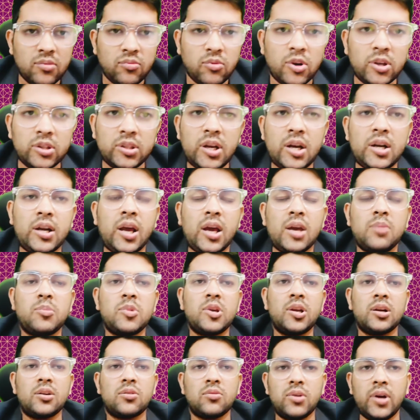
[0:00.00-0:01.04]
For that I am
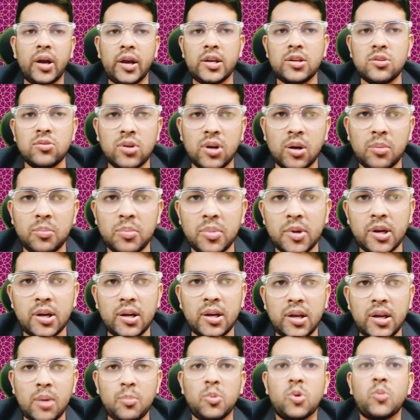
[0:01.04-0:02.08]
here to guide you completely.
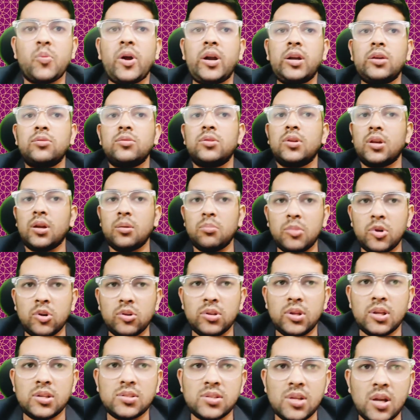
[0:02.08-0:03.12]
I'm providing you the number on
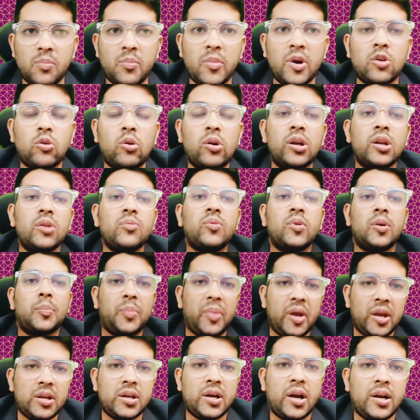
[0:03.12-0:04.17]
the screen, but only for
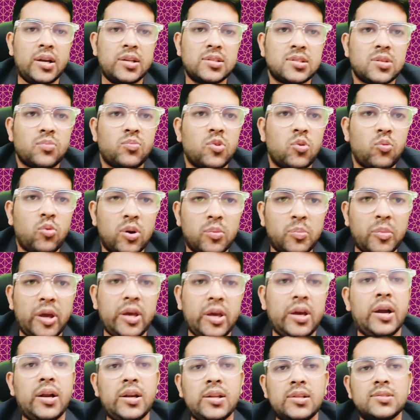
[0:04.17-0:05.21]
paid guidance. If you want my
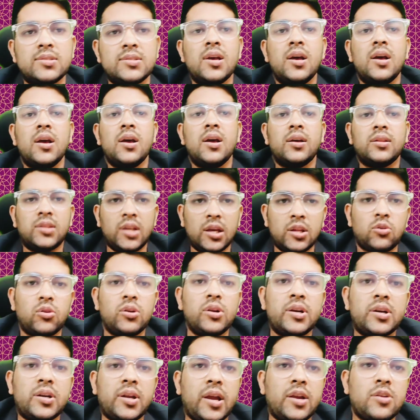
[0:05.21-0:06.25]
guidance, then
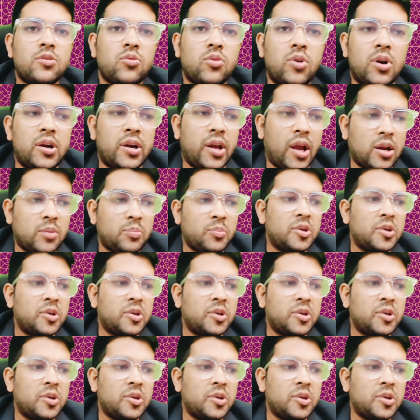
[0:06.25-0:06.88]
only try to contact